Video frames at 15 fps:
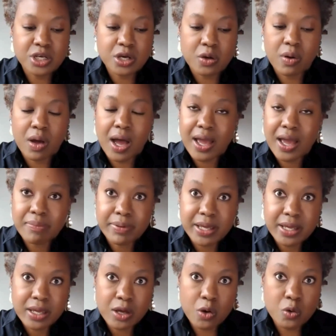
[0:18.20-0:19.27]
So
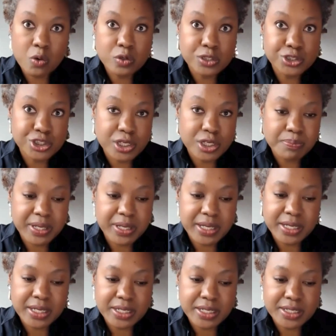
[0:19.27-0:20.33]
IP ownership
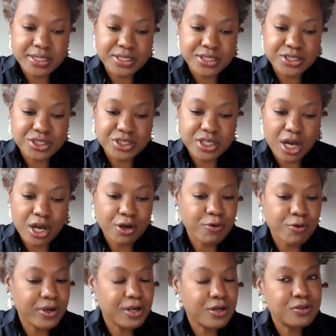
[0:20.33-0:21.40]
is a
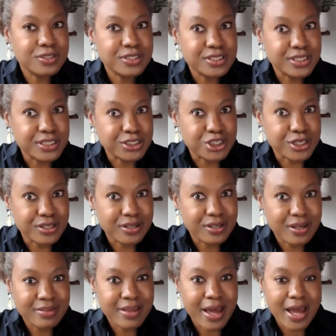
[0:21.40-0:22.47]
critical
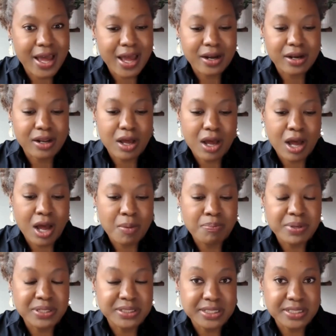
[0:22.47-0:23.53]
decision that
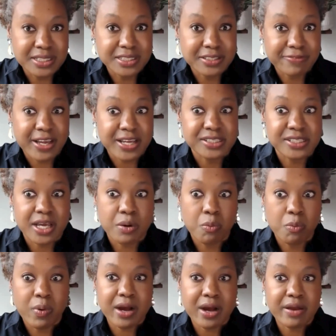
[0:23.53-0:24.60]
businesses face,
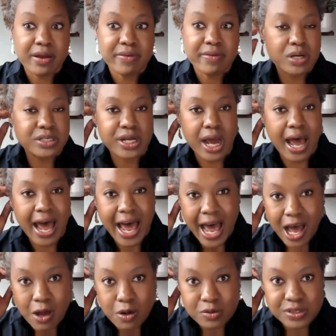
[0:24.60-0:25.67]
and where they want to
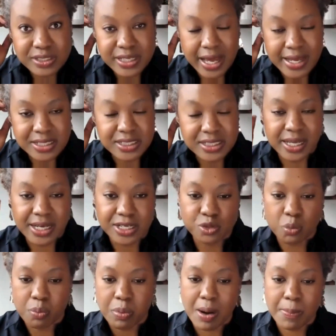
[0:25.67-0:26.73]
house that
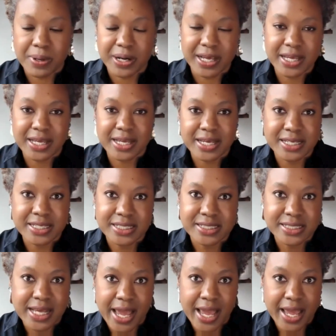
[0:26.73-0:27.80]
intellectual property
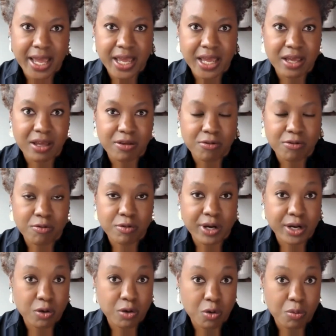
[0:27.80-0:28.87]
is a
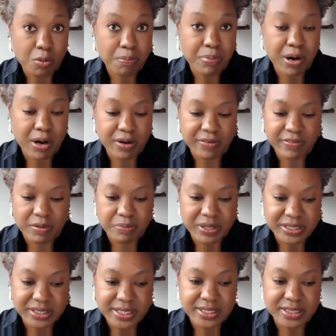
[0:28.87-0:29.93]
critical part of the
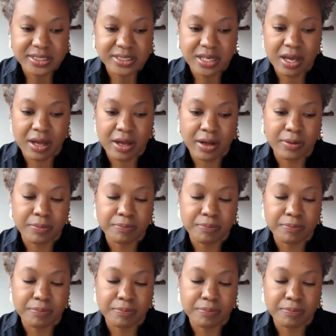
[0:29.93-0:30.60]
business.